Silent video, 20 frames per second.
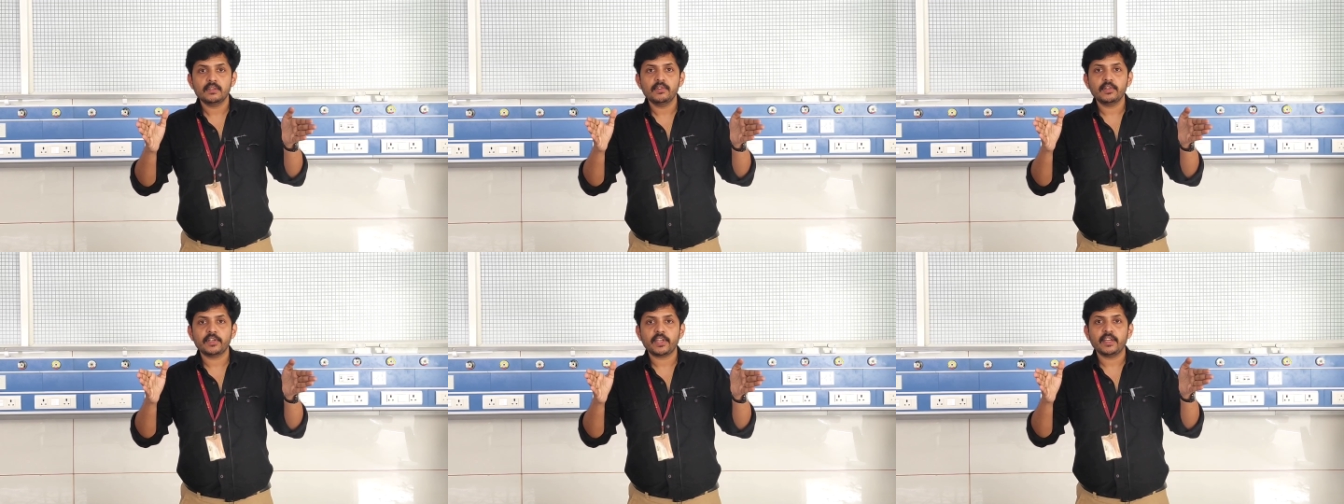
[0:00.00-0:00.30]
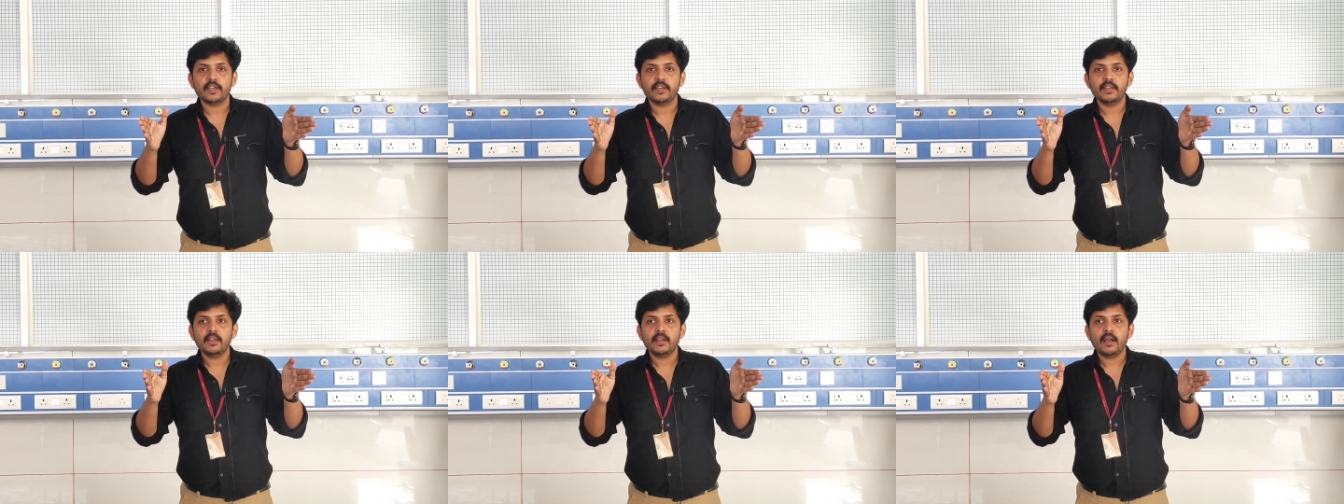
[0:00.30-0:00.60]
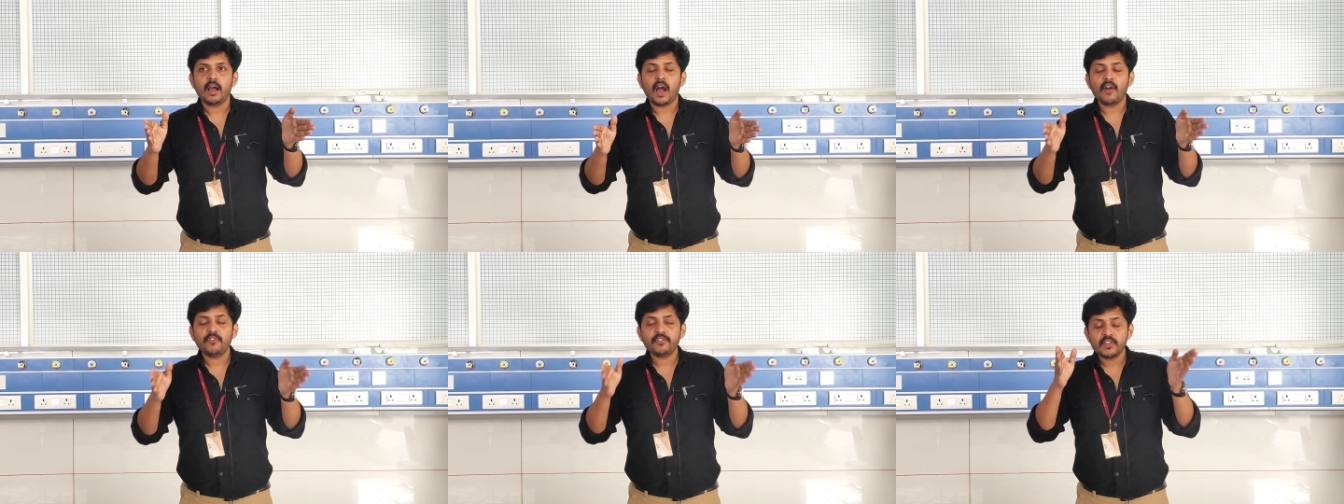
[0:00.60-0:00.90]
Okay.
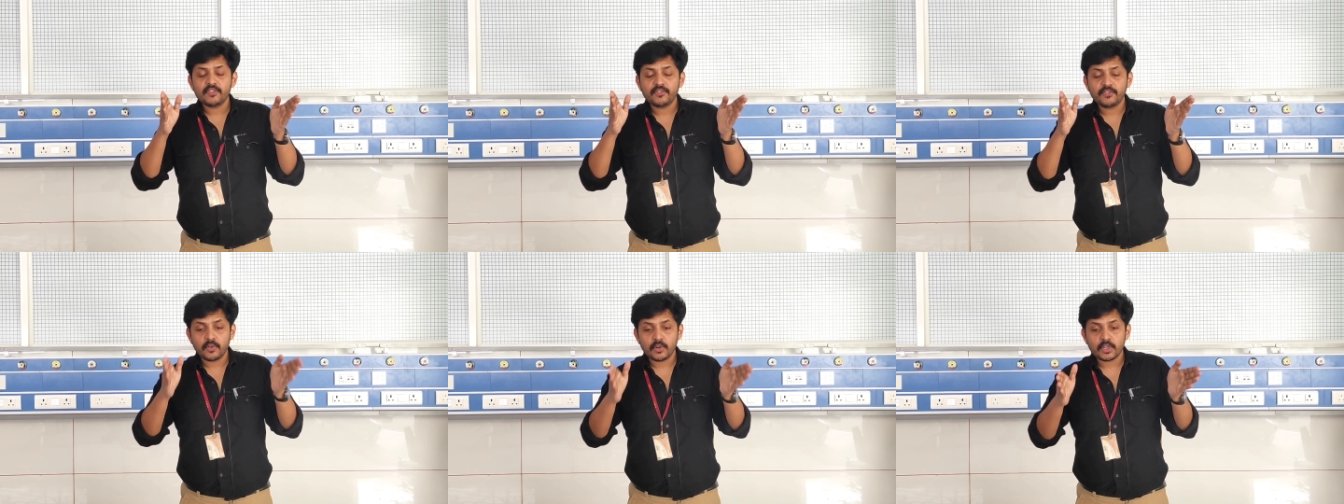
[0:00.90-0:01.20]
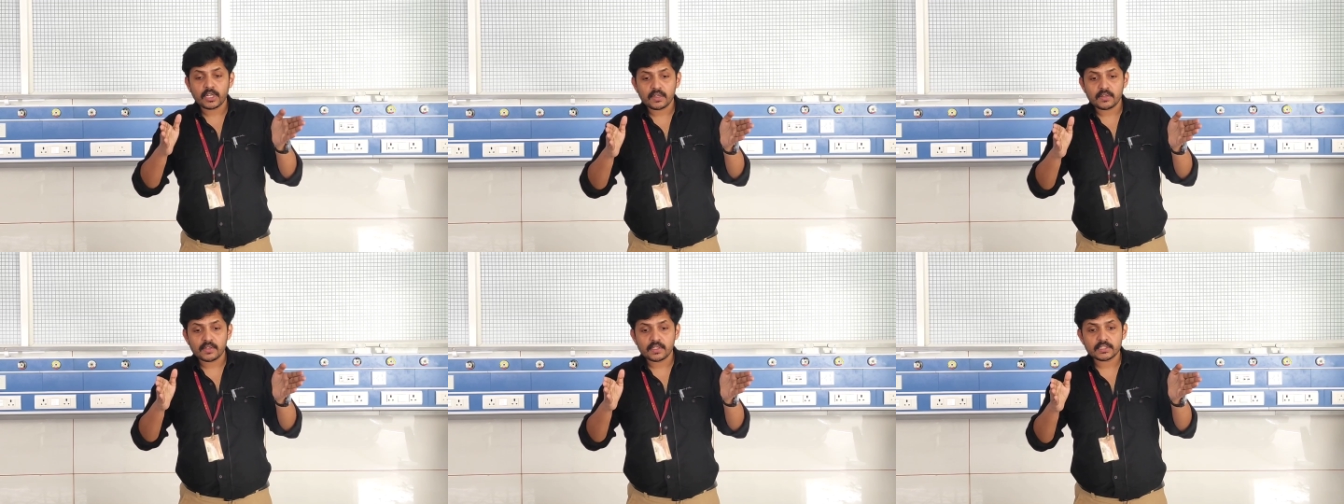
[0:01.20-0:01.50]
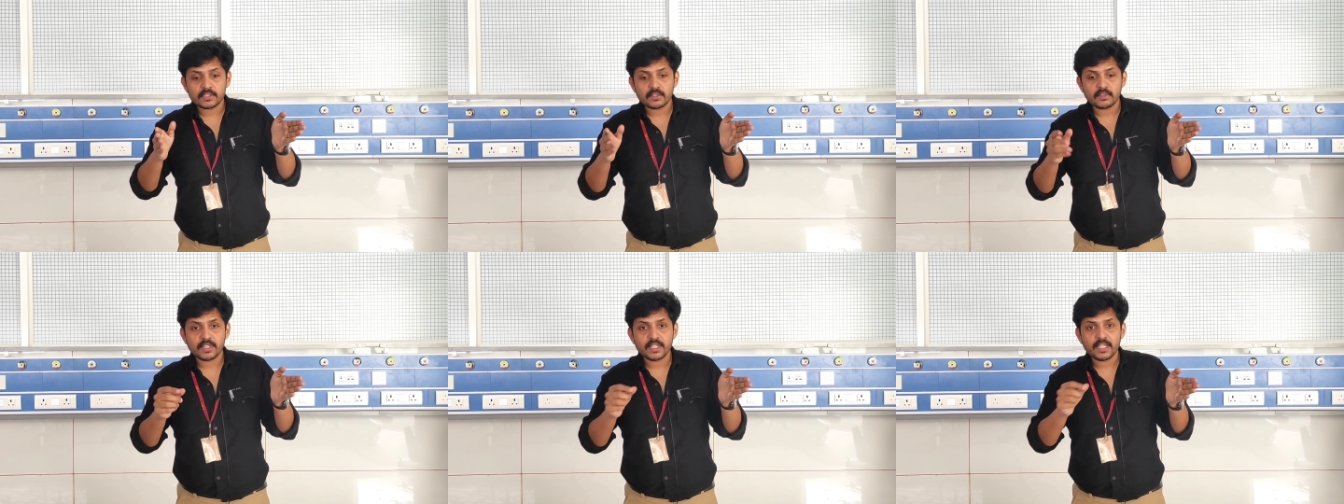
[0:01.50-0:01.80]
After 4
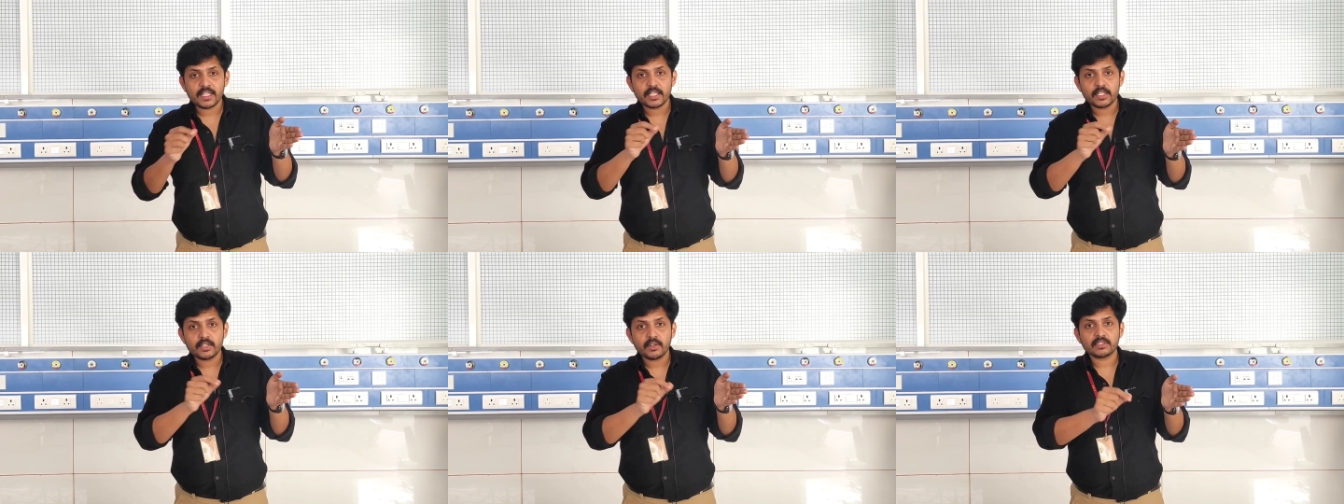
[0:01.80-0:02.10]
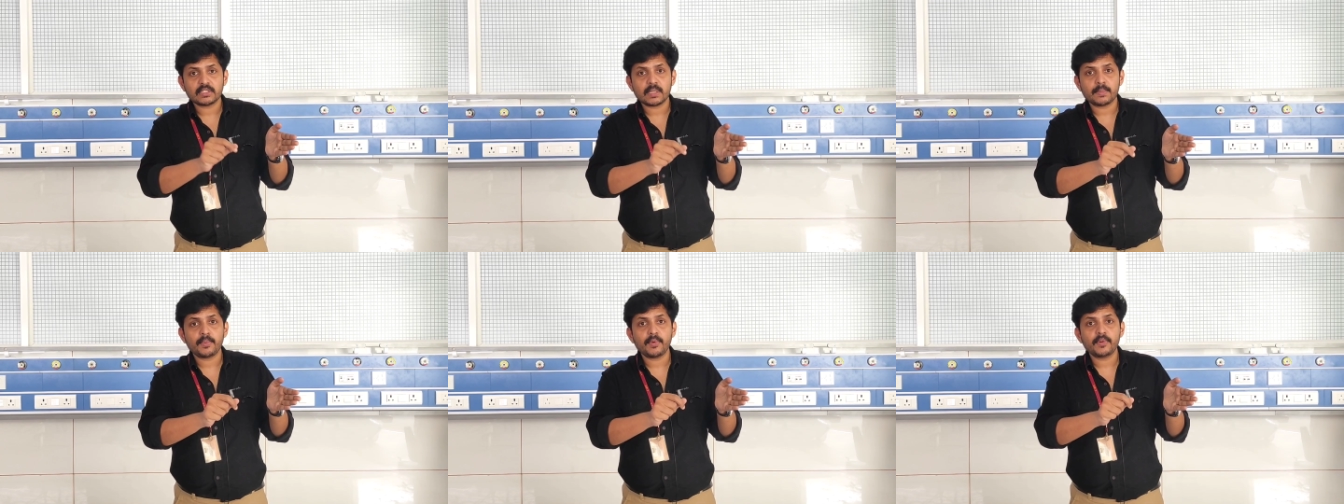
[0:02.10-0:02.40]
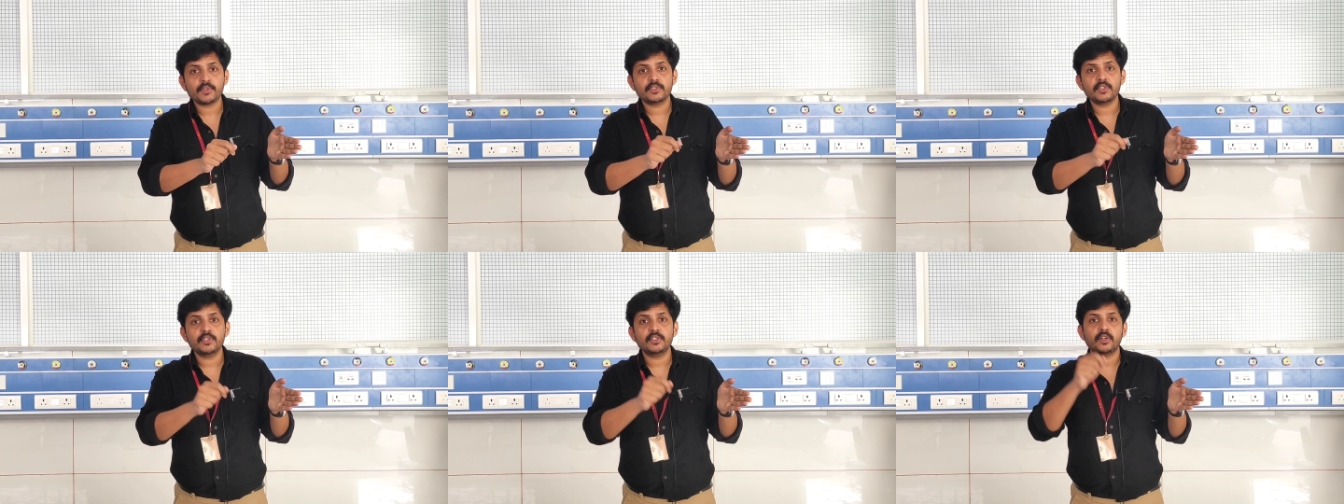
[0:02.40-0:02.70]
hours only, you are
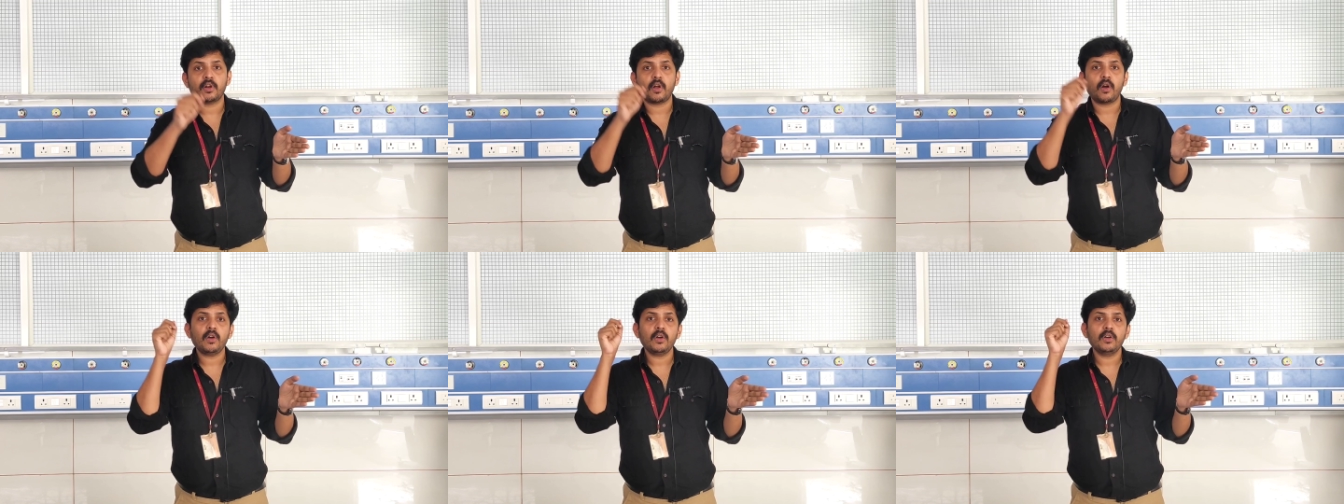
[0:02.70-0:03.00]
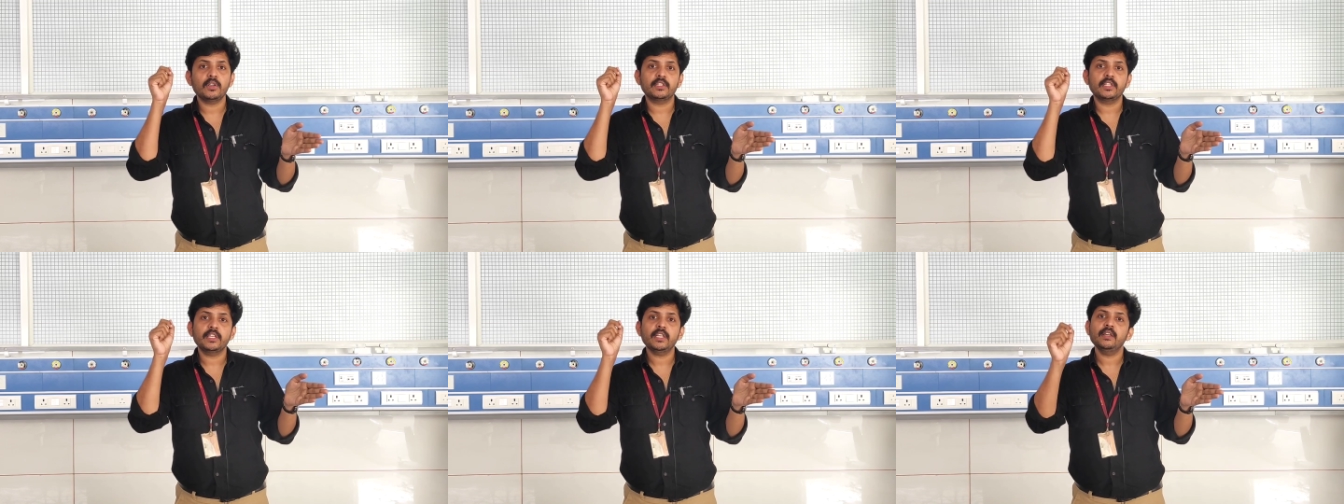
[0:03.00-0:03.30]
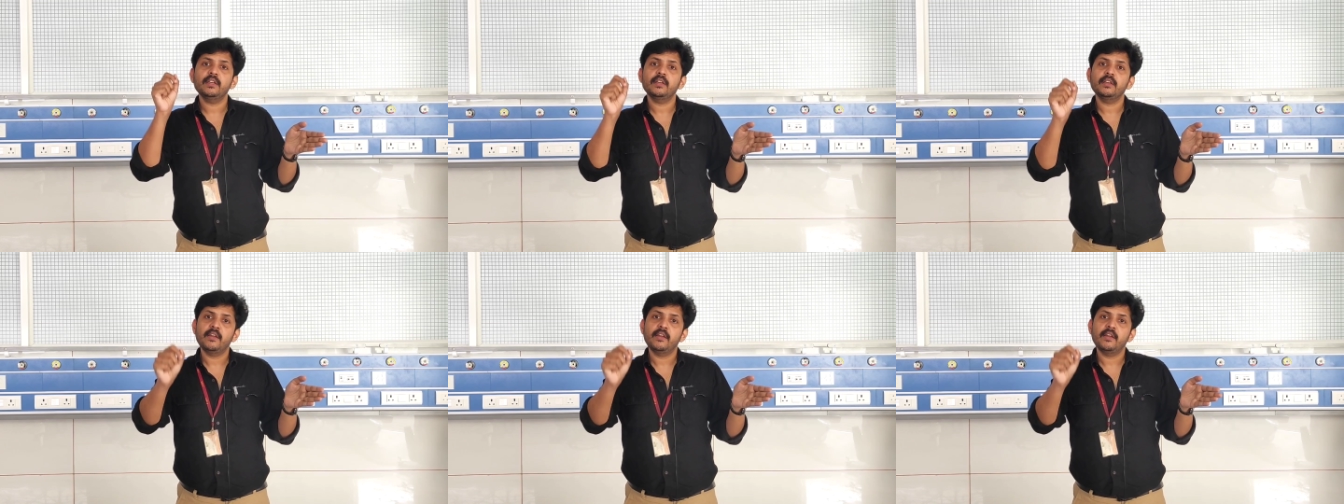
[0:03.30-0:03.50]
supposed to draw the